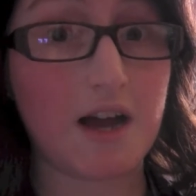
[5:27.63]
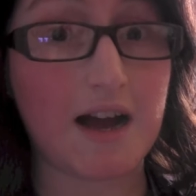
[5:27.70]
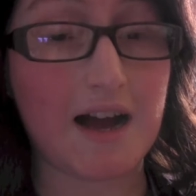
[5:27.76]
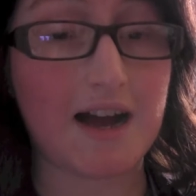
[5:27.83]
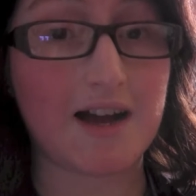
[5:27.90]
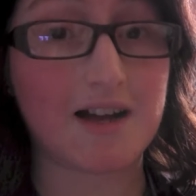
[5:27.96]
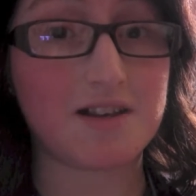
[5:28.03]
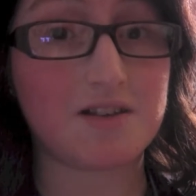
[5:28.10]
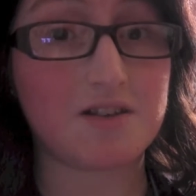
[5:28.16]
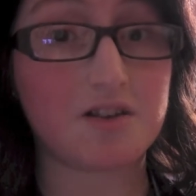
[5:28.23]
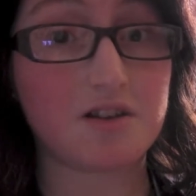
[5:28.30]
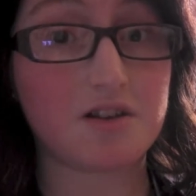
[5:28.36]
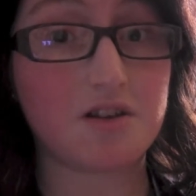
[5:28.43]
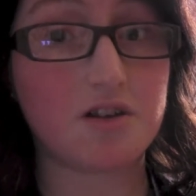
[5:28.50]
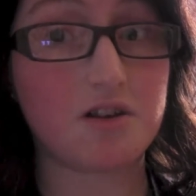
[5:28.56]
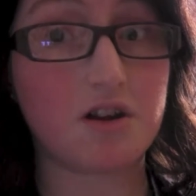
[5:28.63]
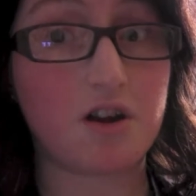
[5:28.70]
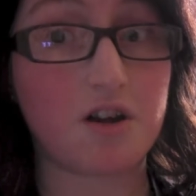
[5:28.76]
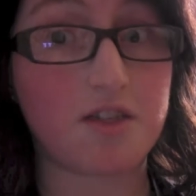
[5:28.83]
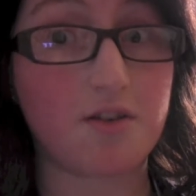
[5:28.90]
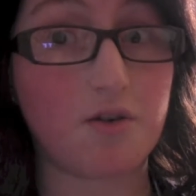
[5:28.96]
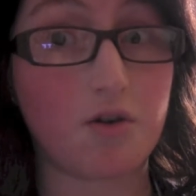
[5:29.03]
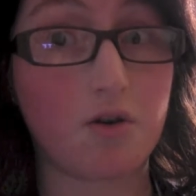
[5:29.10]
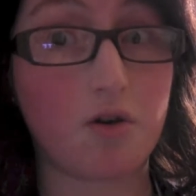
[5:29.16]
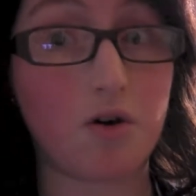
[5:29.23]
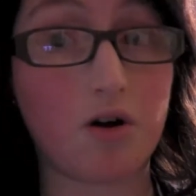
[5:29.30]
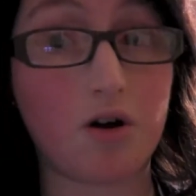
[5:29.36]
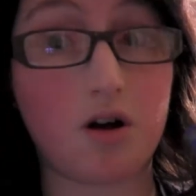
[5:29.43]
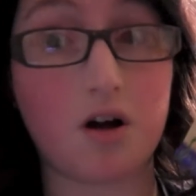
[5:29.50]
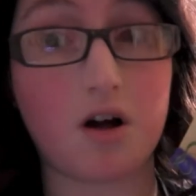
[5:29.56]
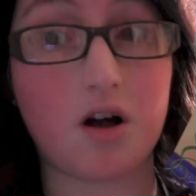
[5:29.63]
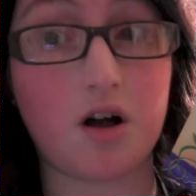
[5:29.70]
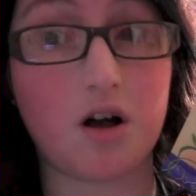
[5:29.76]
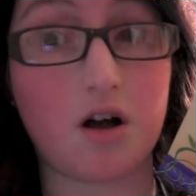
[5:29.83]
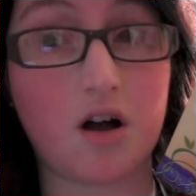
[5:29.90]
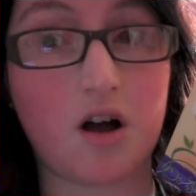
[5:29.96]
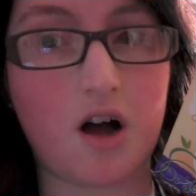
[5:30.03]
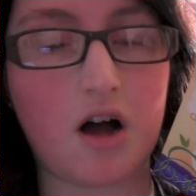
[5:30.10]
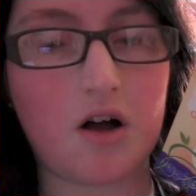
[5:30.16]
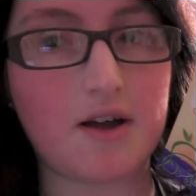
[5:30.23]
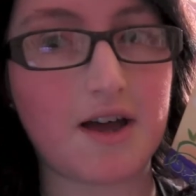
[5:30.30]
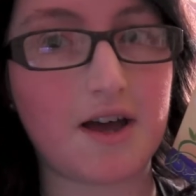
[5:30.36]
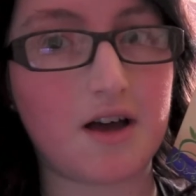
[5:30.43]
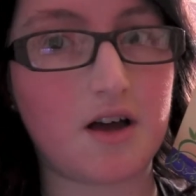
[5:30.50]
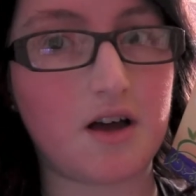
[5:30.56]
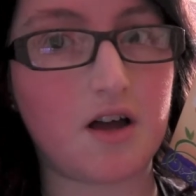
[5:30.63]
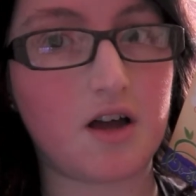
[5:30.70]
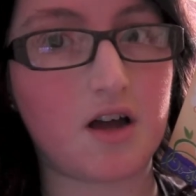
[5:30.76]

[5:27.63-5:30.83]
And I thought, I'll get